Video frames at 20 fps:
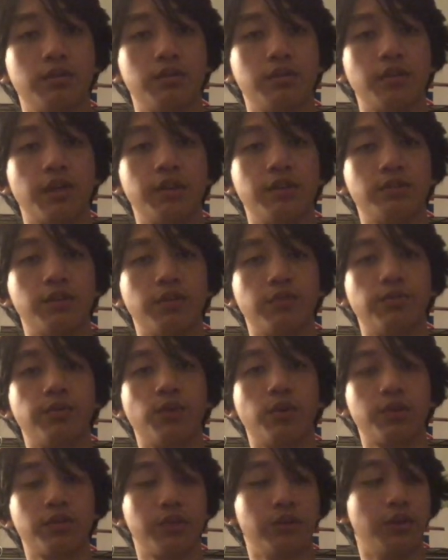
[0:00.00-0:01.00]
That is our
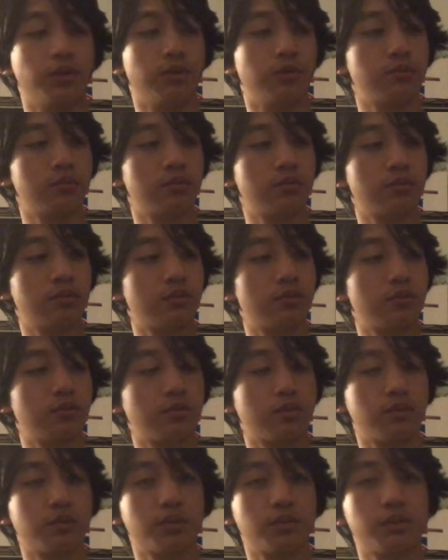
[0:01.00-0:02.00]
4th note.
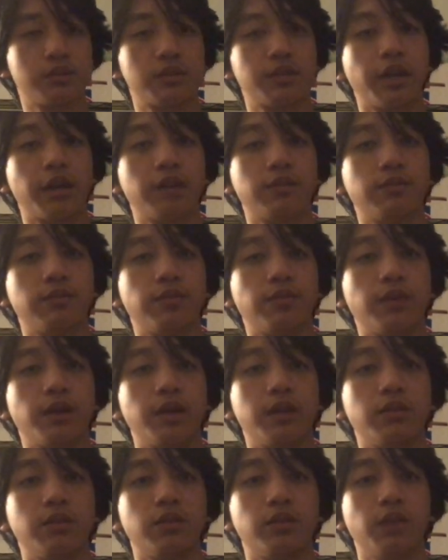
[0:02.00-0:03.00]
2nd
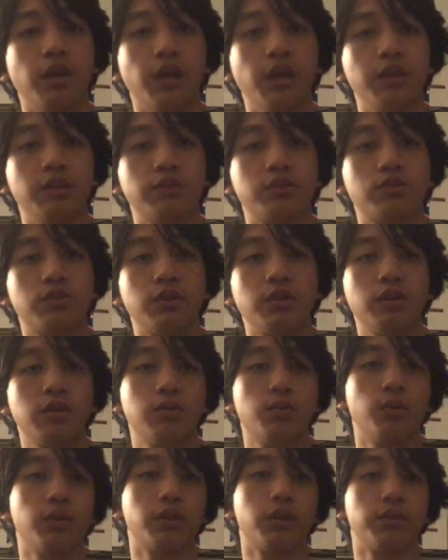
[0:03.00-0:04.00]
fret on the A string
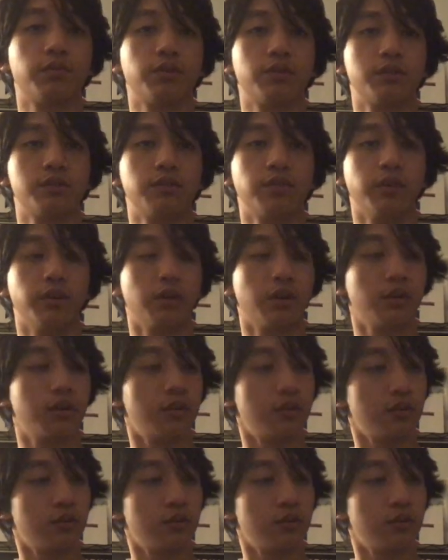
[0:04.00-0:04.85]
with our first finger.